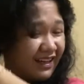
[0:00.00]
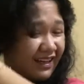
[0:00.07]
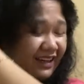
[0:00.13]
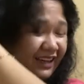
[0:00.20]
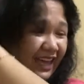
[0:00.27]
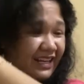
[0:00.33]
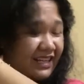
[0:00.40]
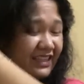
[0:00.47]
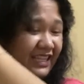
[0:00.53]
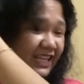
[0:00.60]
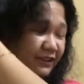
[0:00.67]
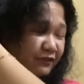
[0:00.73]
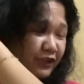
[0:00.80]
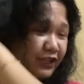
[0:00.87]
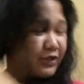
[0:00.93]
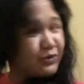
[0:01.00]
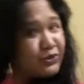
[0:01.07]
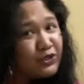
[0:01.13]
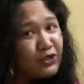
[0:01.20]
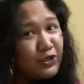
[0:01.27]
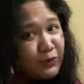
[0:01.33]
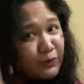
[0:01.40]
Anything for
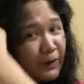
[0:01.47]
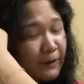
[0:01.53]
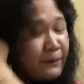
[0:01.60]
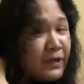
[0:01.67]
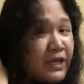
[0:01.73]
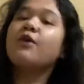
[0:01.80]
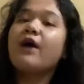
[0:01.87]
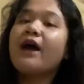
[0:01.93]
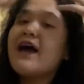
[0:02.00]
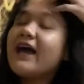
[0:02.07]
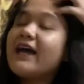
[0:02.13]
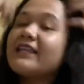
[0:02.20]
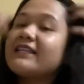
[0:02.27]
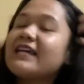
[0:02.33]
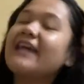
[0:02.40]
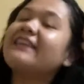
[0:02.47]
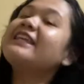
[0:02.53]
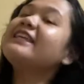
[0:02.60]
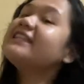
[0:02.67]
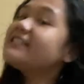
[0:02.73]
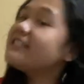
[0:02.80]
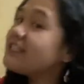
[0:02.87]
YouTube. I
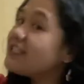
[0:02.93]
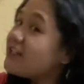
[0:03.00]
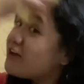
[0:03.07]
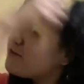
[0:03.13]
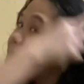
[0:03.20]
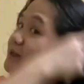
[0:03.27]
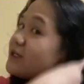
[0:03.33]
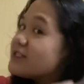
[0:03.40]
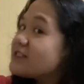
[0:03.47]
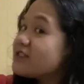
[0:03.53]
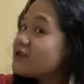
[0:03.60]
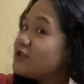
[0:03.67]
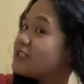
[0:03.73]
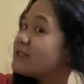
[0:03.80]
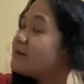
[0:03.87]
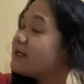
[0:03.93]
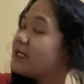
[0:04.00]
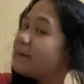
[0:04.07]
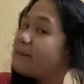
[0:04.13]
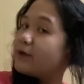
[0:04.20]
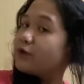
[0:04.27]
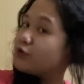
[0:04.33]
think this is enough because dun sa
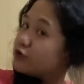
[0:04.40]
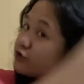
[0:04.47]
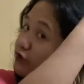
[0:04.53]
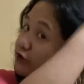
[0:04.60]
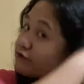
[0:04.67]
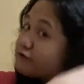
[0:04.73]
mga napanood ko,